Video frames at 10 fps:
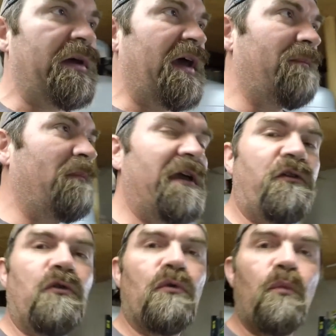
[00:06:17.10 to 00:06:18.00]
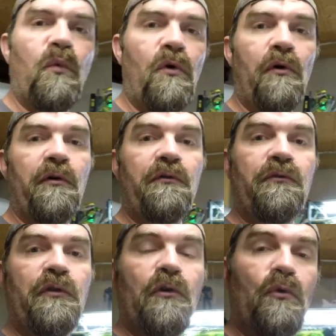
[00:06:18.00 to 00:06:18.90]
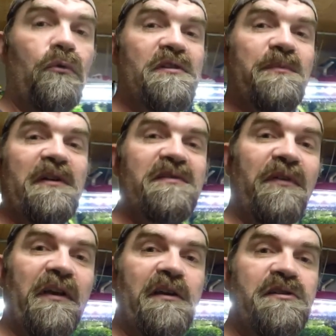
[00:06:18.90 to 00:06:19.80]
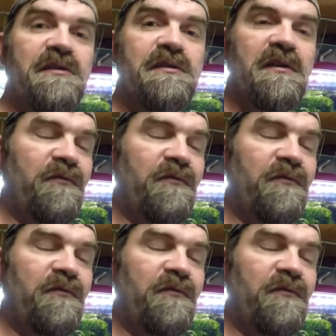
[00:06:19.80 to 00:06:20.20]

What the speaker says: make your own water to your own specifications.